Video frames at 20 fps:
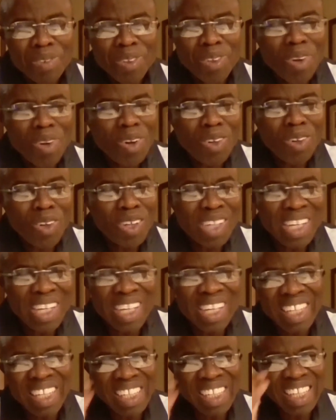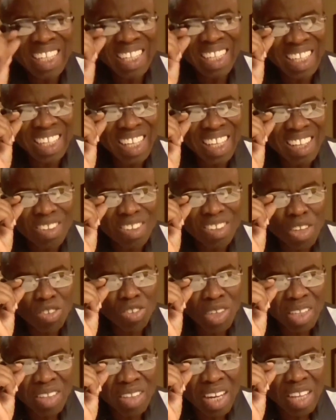No, not a, the, the, he
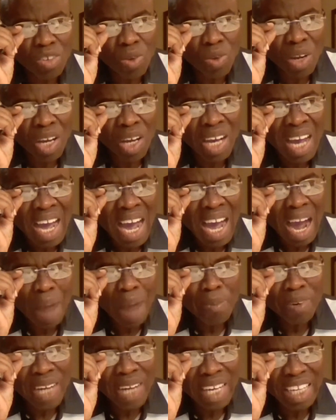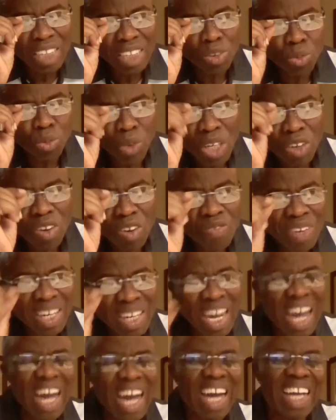said that it would happen like a twinkle of
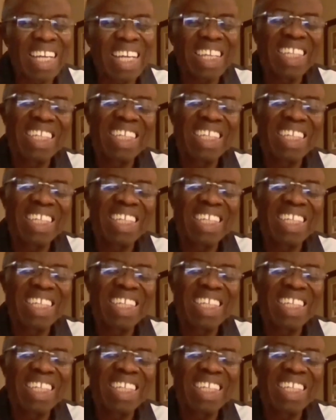an eye,